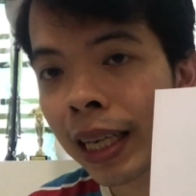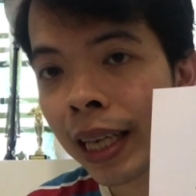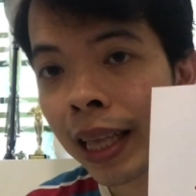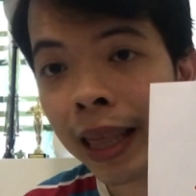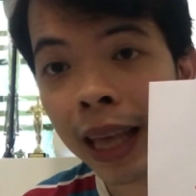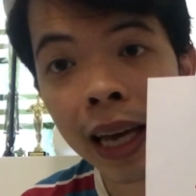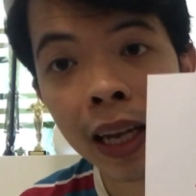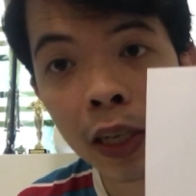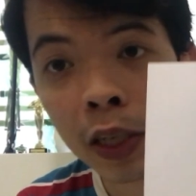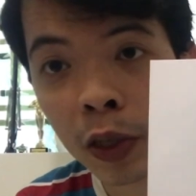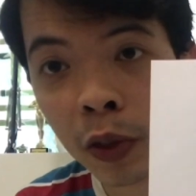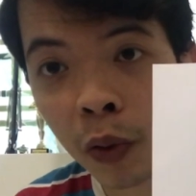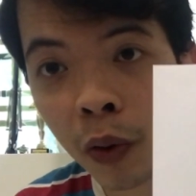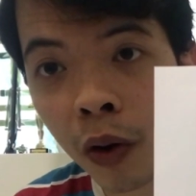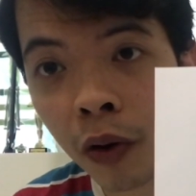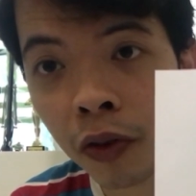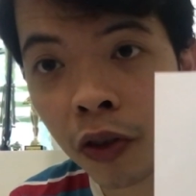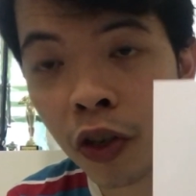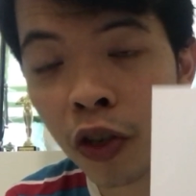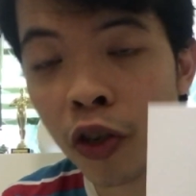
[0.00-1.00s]
That is
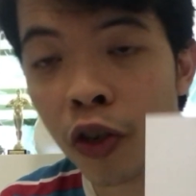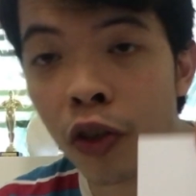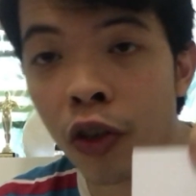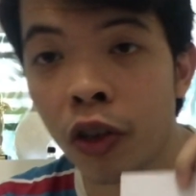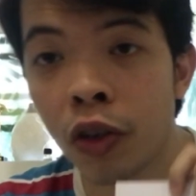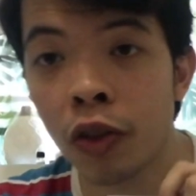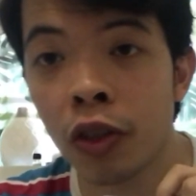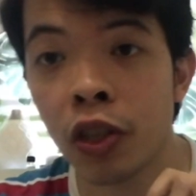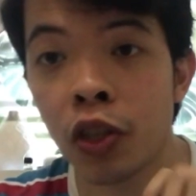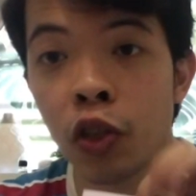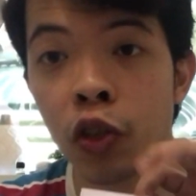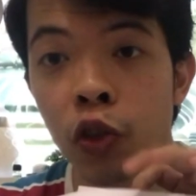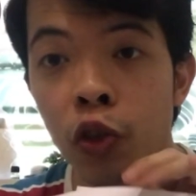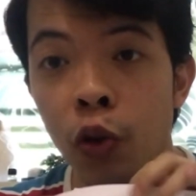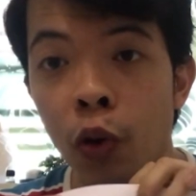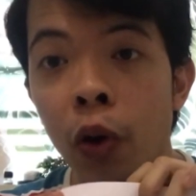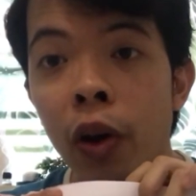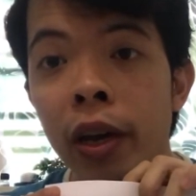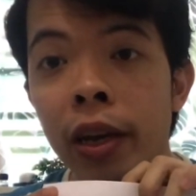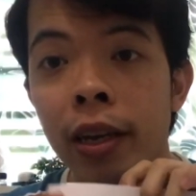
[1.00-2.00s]
wrong. You should use
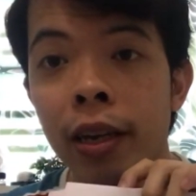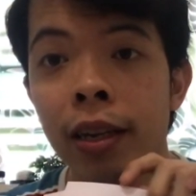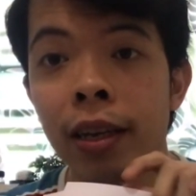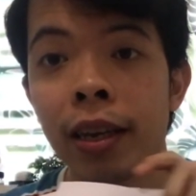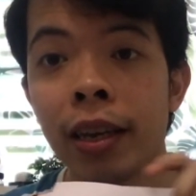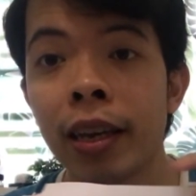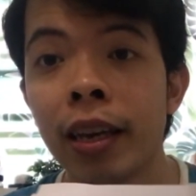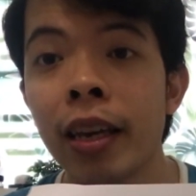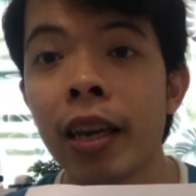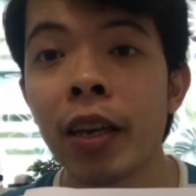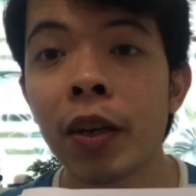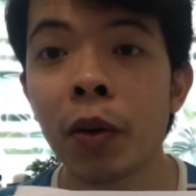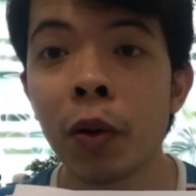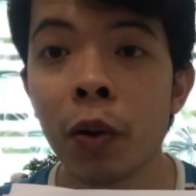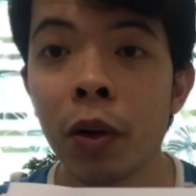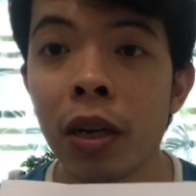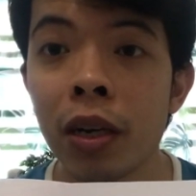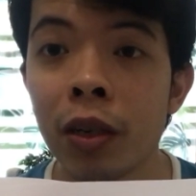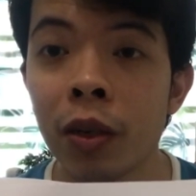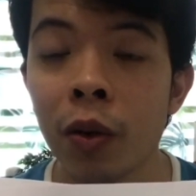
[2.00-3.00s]
join. Hey
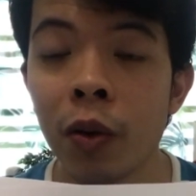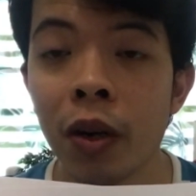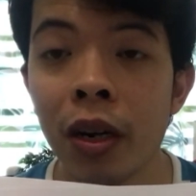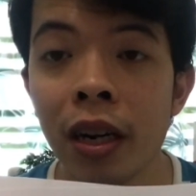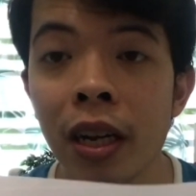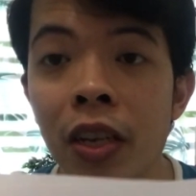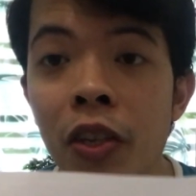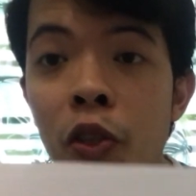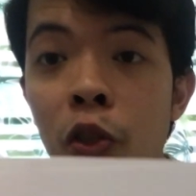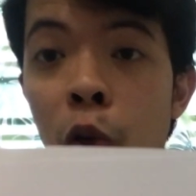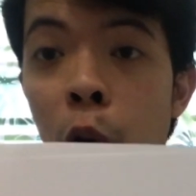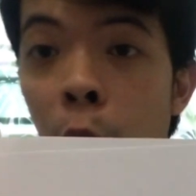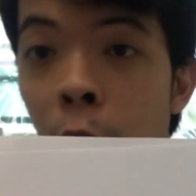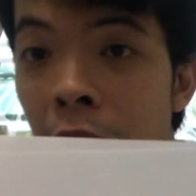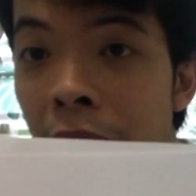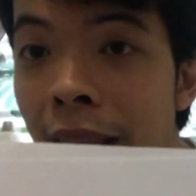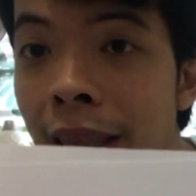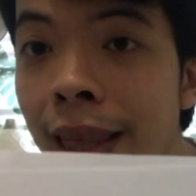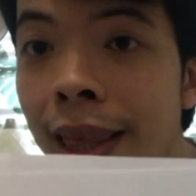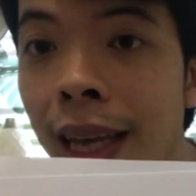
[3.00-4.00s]
korang nak
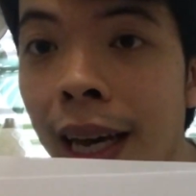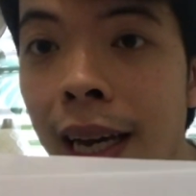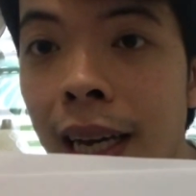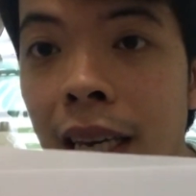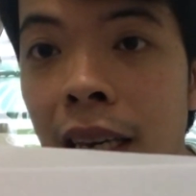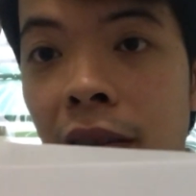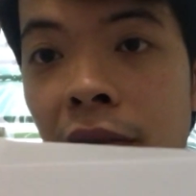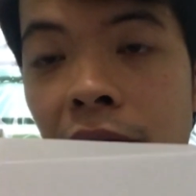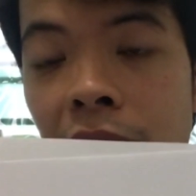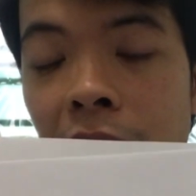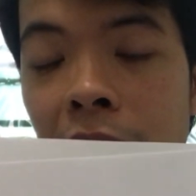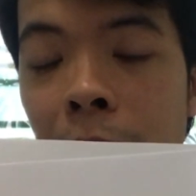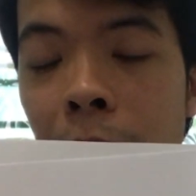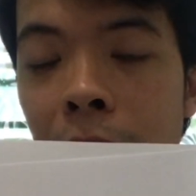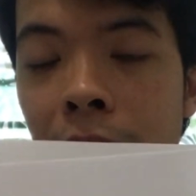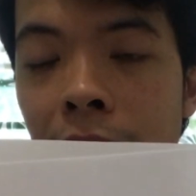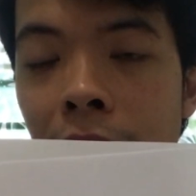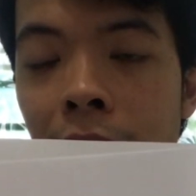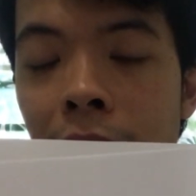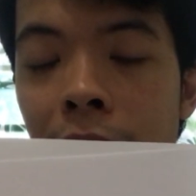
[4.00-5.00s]
join tak event
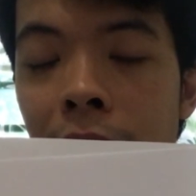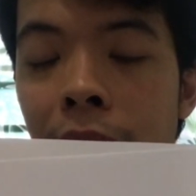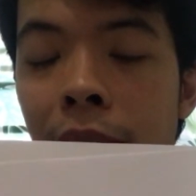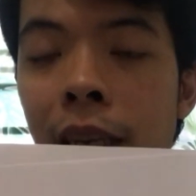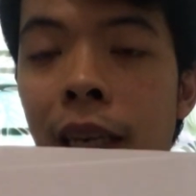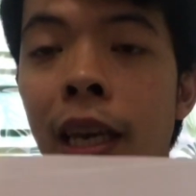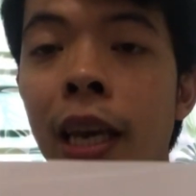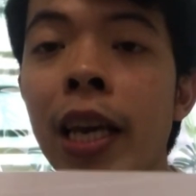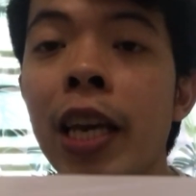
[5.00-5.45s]
petang ini?